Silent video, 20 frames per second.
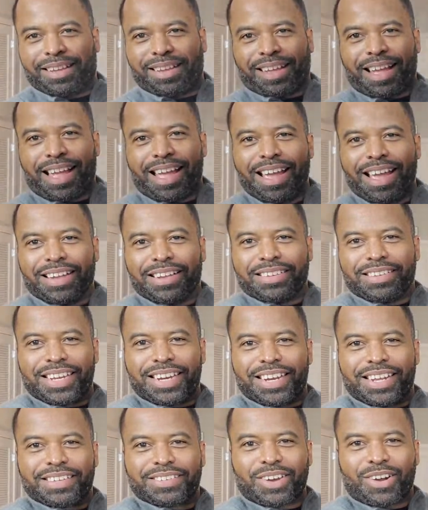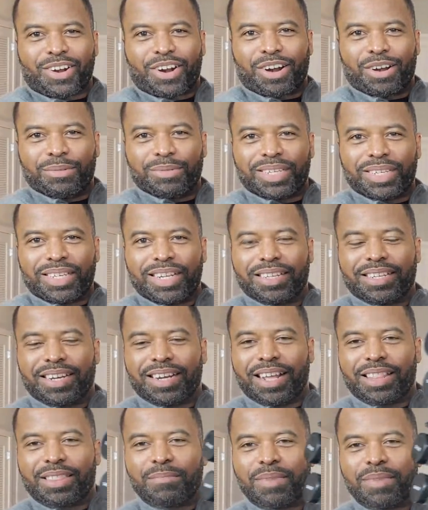you see these herbs, these are
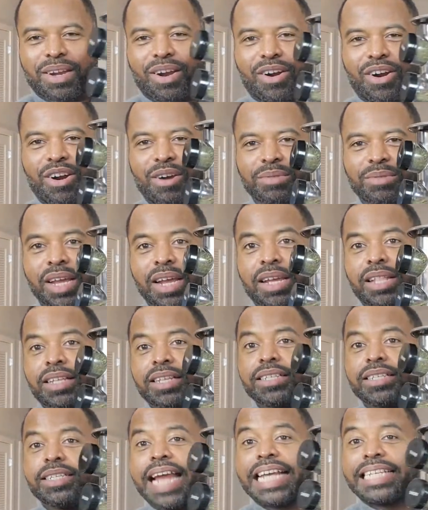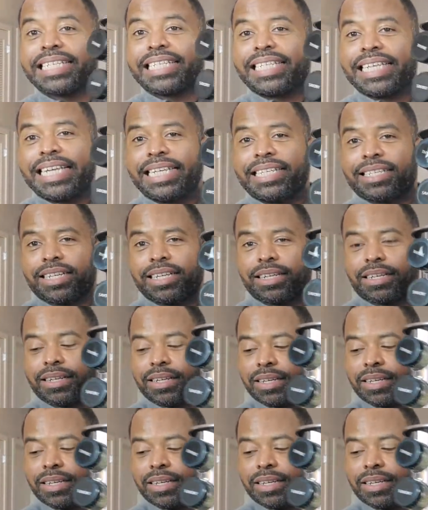nothing but herbs. This is not seasoning.